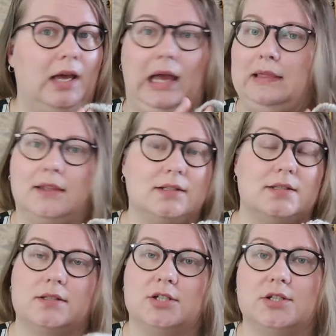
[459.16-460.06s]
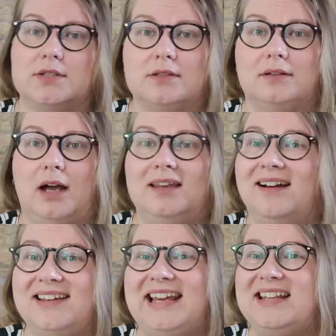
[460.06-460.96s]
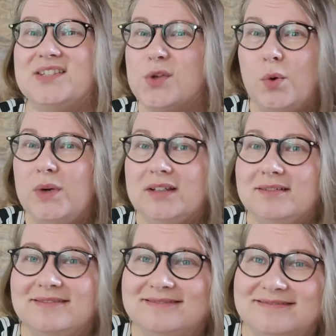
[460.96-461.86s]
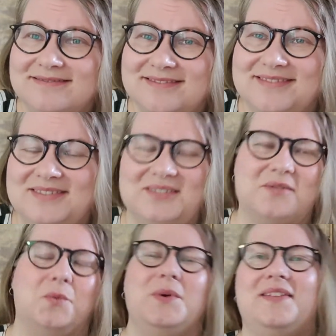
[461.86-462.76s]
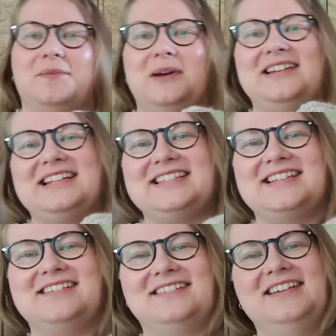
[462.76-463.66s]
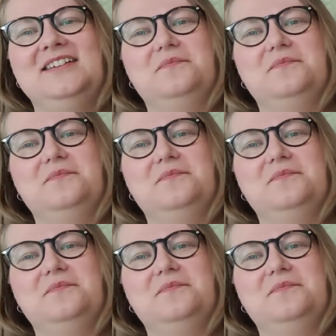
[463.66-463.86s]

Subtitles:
And that's just, I hate sewing with my knitting,